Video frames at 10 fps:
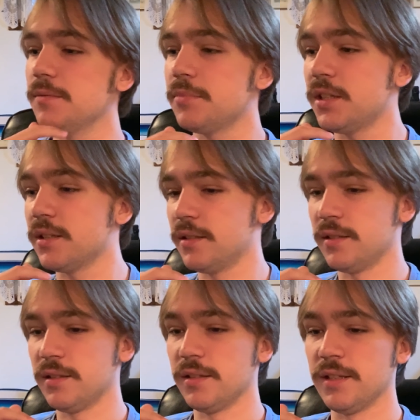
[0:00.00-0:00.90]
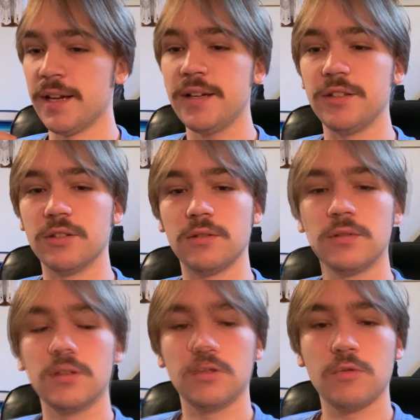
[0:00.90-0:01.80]
But, uh, yeah, you know,
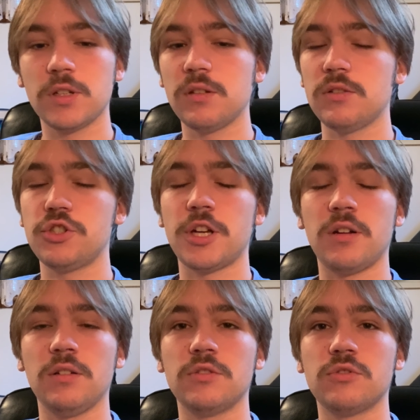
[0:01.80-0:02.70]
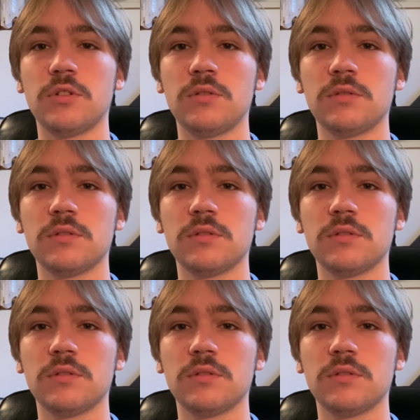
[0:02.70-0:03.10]
quick little channel intro.